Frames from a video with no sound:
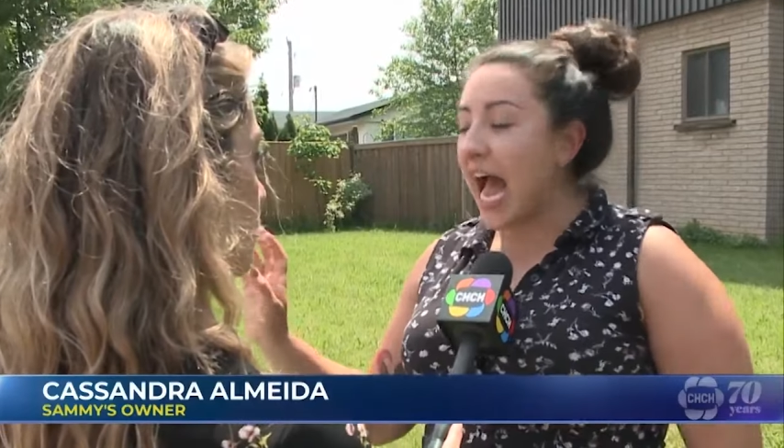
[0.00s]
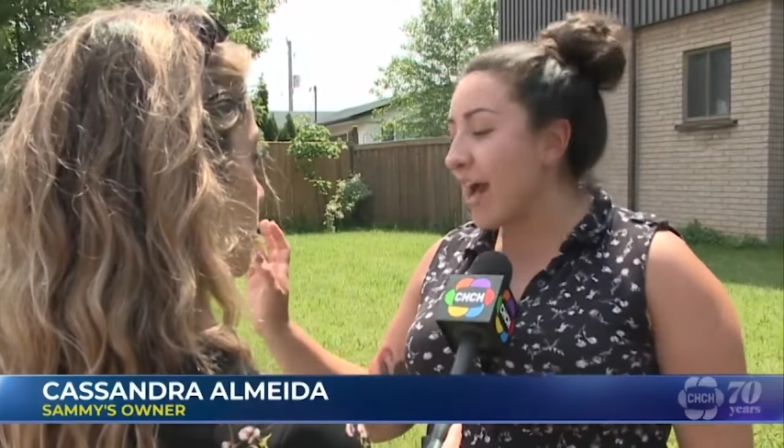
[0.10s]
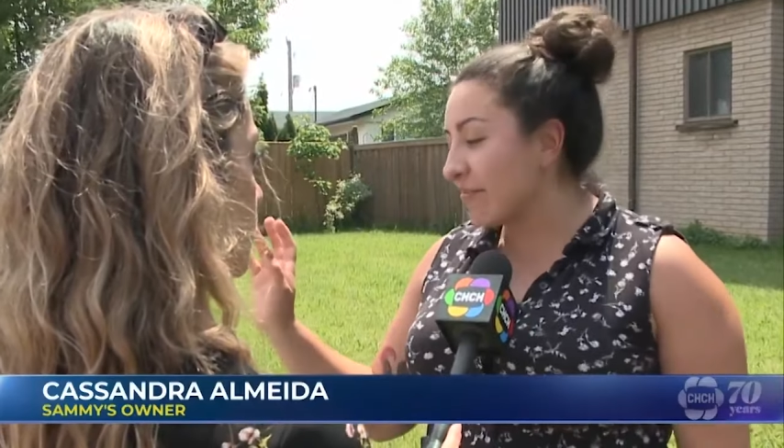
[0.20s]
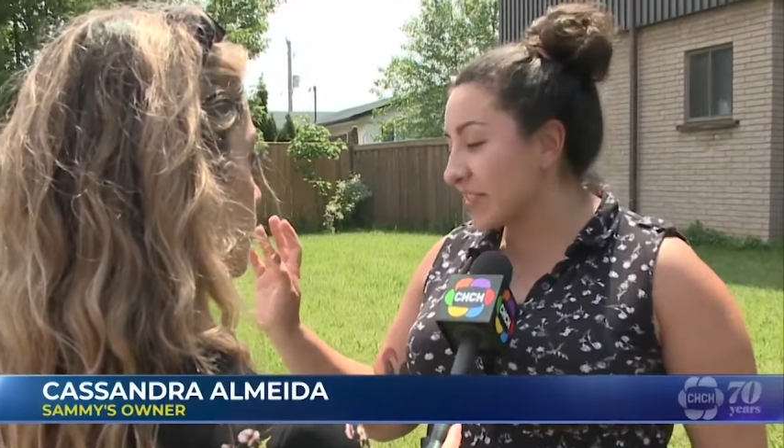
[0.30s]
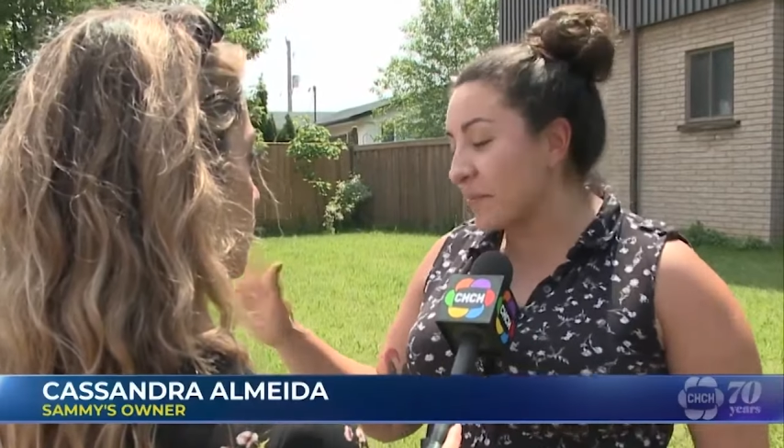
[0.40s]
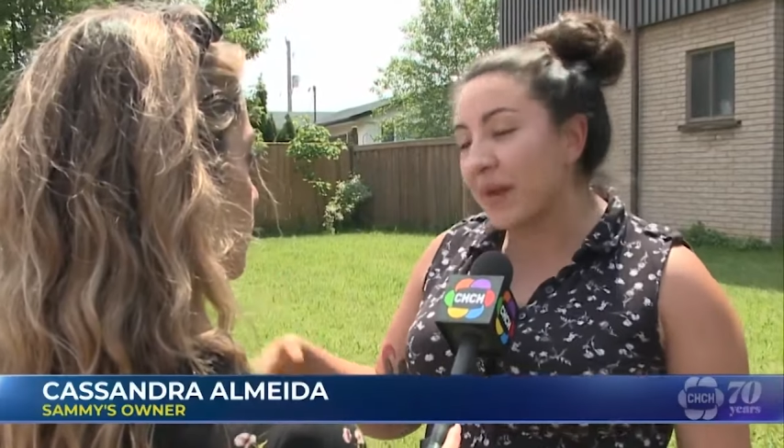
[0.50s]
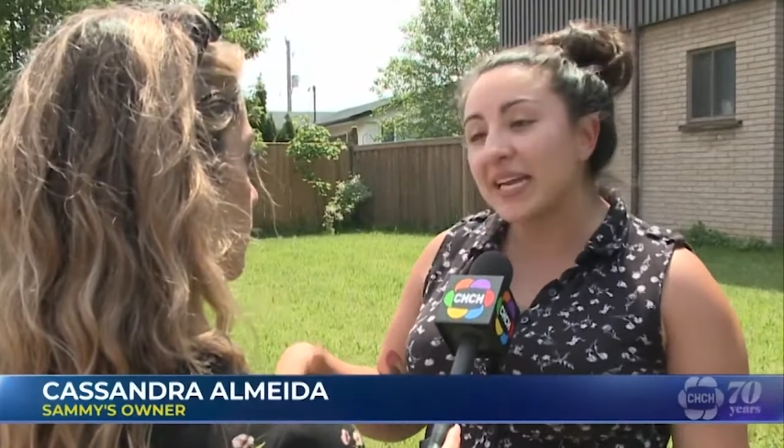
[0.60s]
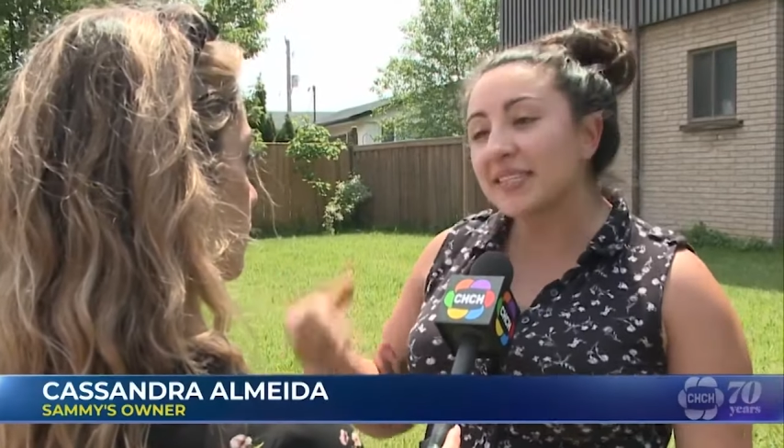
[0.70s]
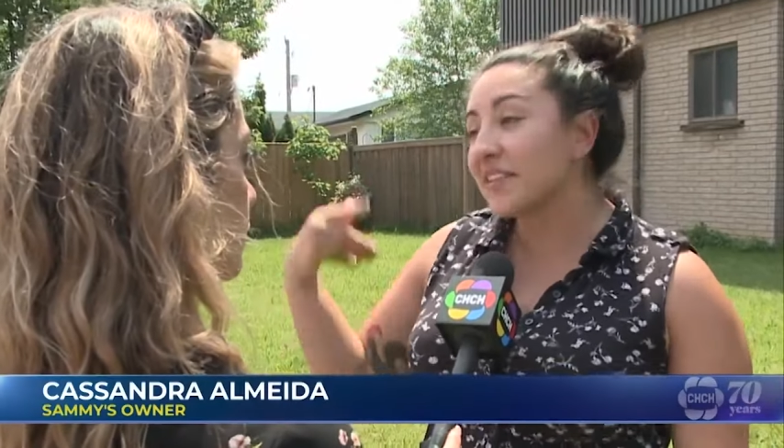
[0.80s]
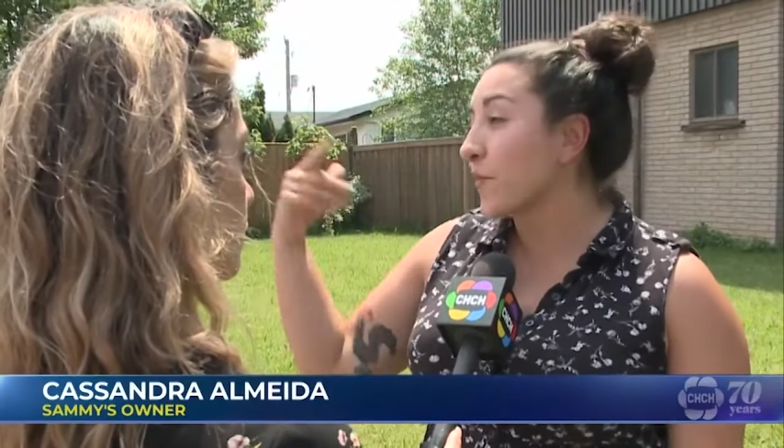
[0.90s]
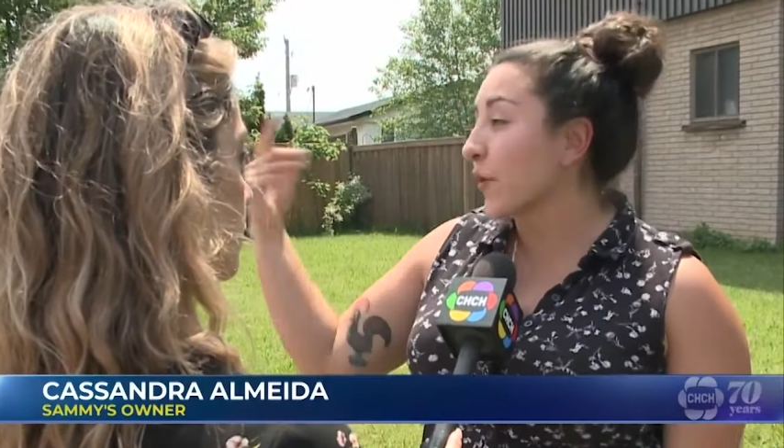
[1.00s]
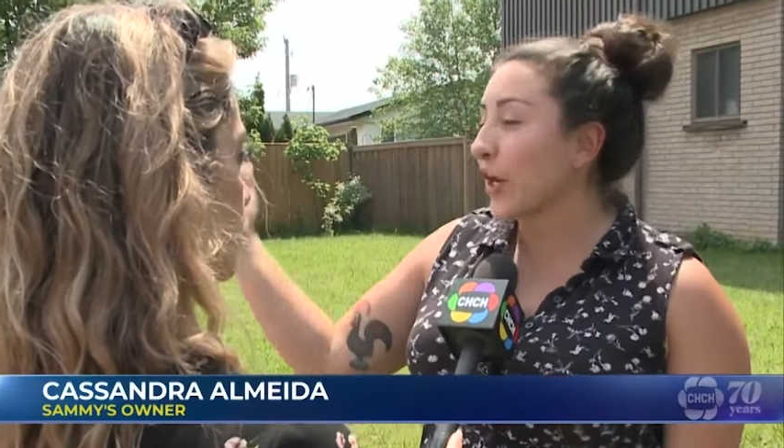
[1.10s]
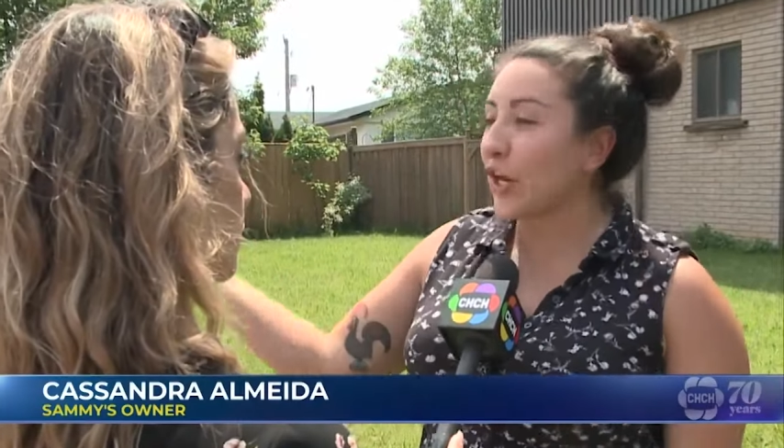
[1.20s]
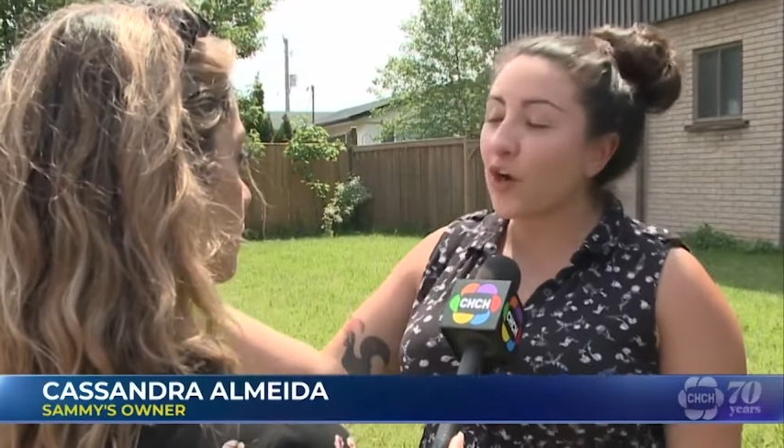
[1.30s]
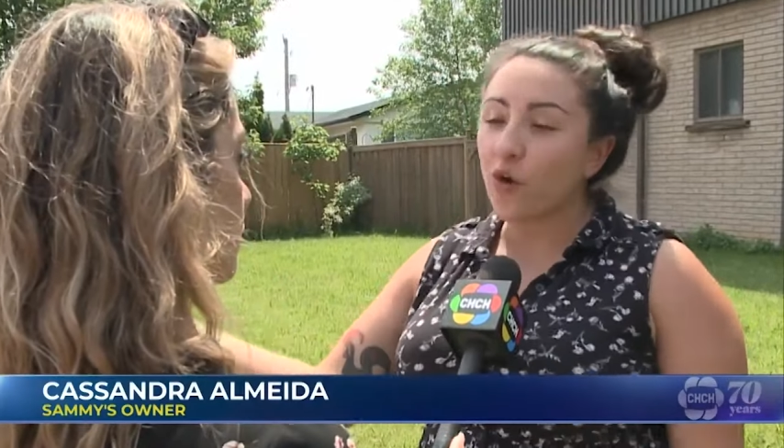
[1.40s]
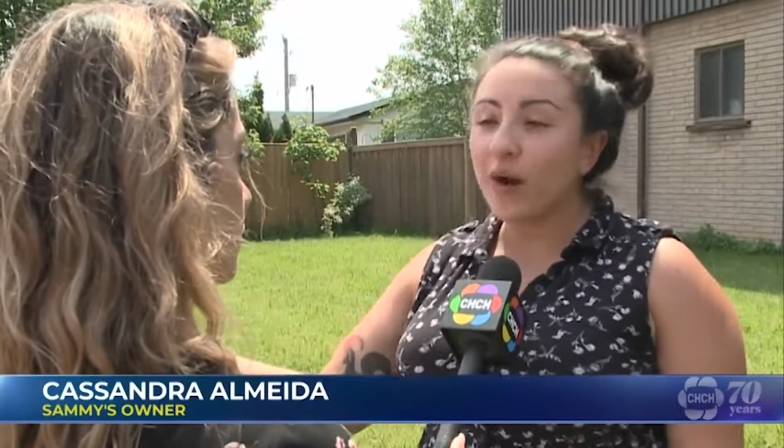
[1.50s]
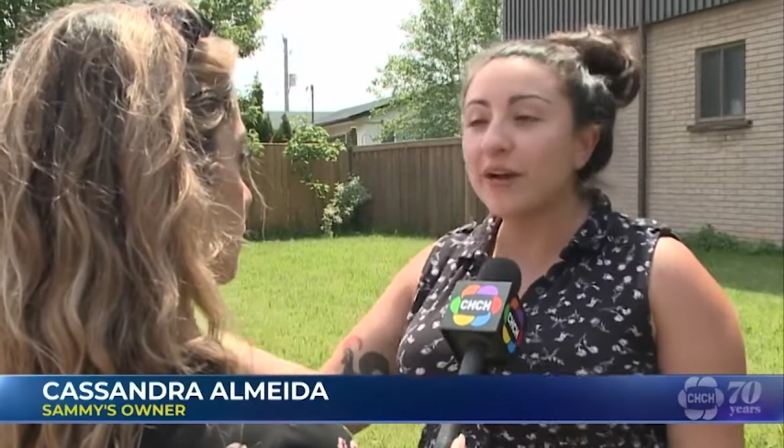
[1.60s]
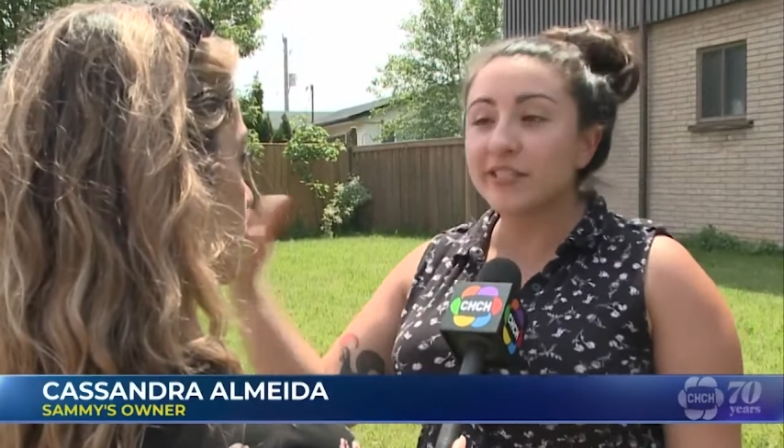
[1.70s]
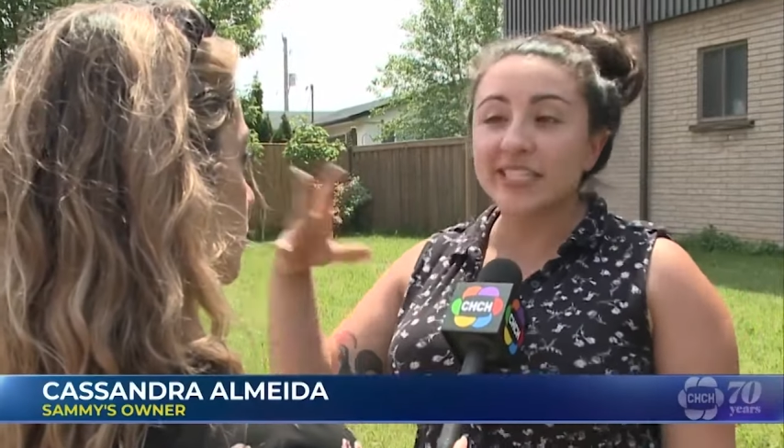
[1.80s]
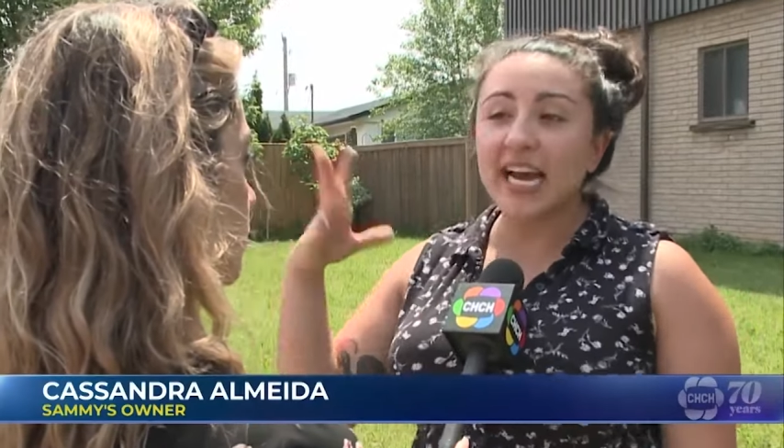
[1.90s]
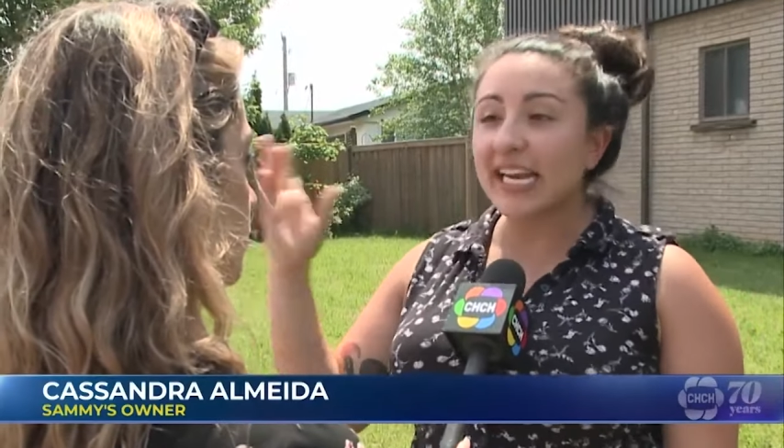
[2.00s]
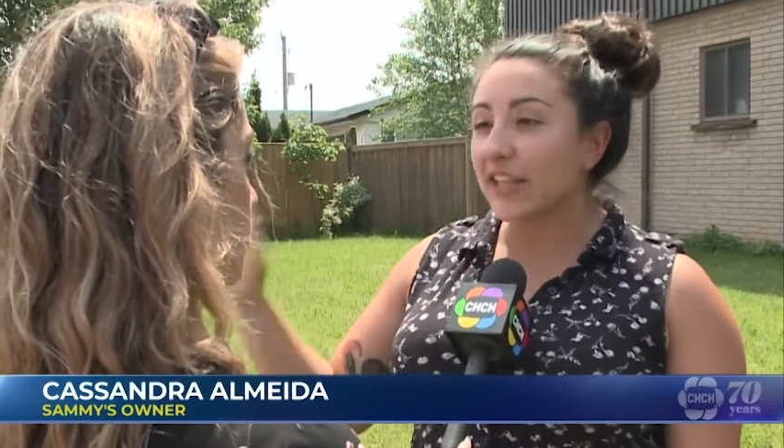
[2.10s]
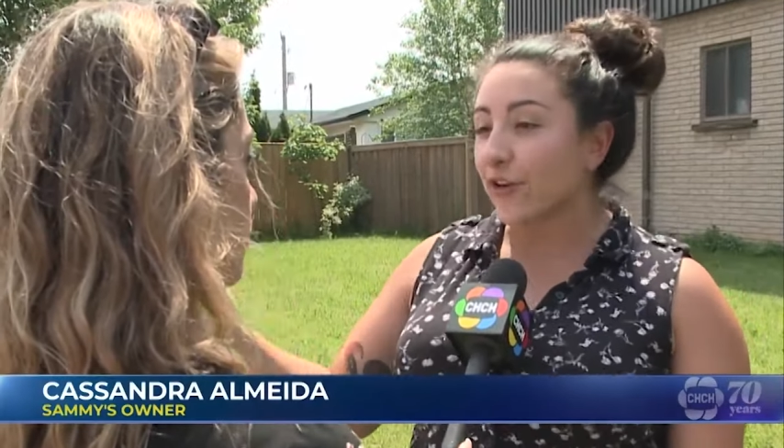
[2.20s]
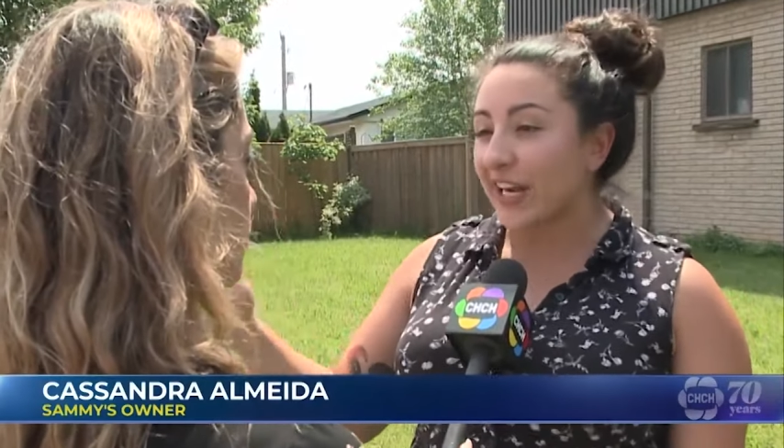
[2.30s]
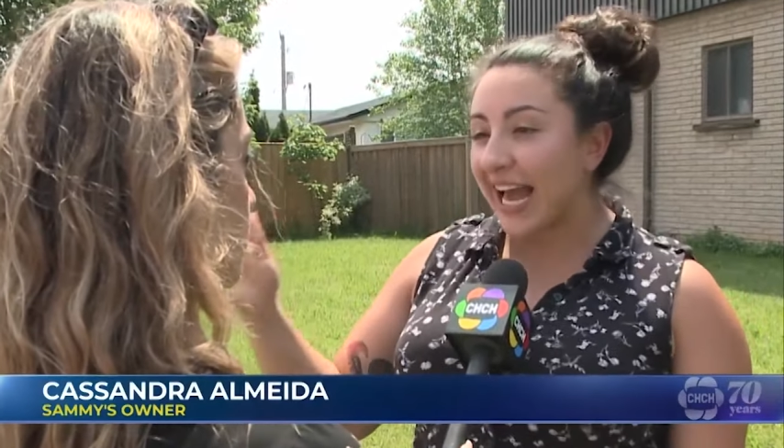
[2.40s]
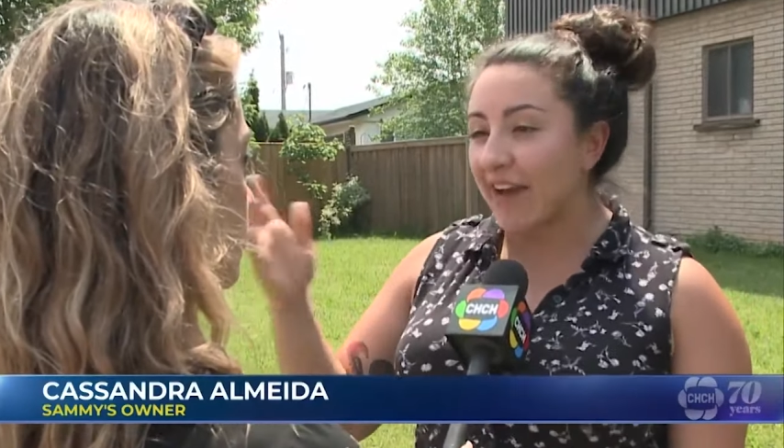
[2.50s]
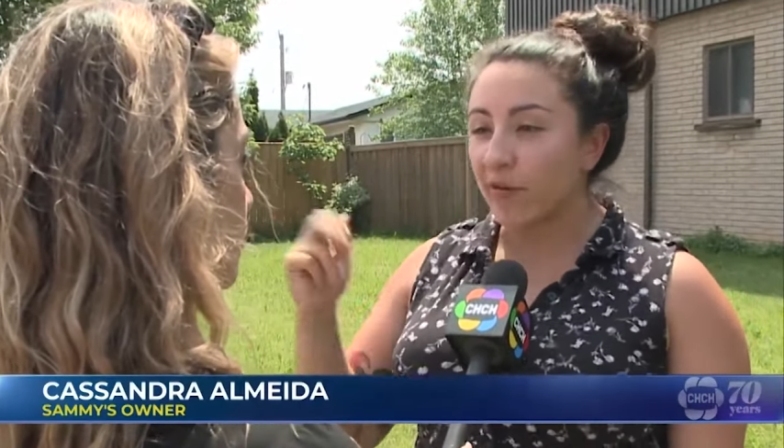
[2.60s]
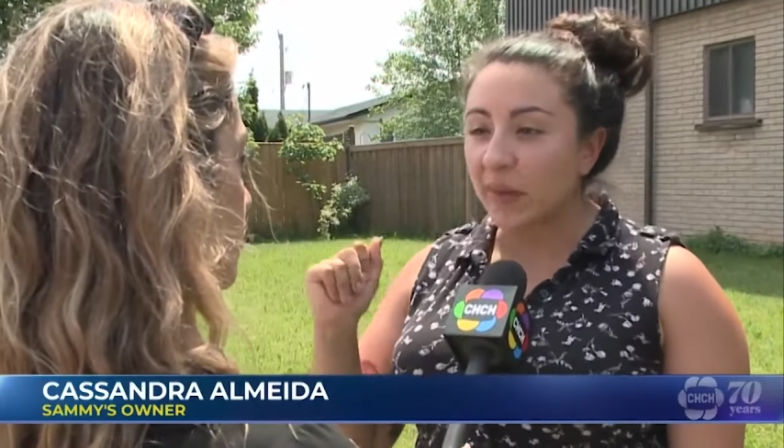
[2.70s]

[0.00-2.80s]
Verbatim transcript: have some pets and then we're gonna go outside and they're gonna have a